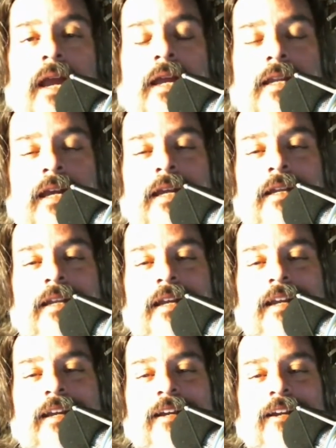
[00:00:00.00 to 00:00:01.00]
And
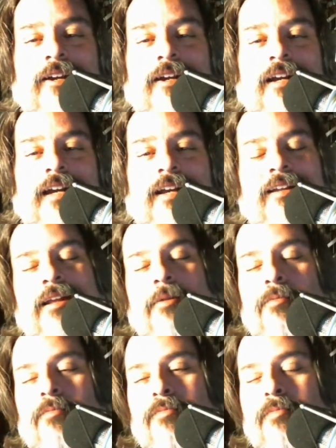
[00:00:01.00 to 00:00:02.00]

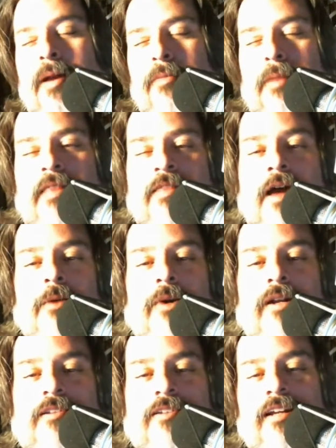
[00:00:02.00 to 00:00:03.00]
my thought
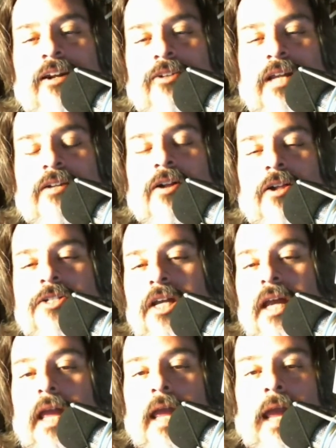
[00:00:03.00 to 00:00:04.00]
was,
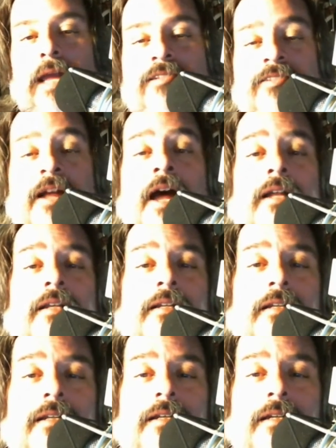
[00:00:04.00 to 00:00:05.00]
technology, it's
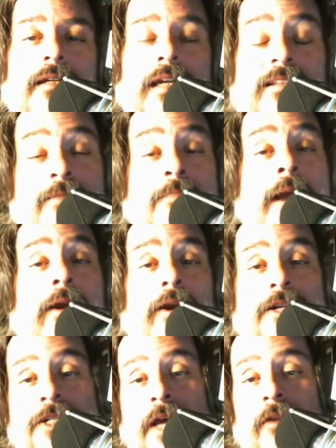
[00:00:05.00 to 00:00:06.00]
a
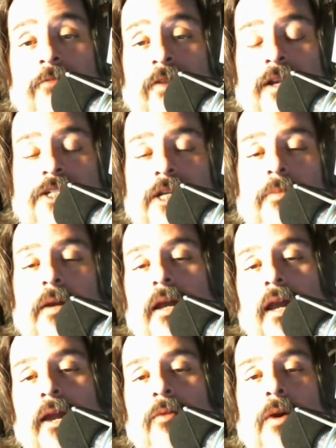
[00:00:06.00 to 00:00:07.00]
marriage, not a friendship.
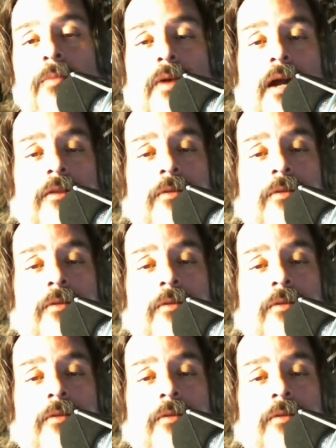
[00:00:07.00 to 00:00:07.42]
And what brought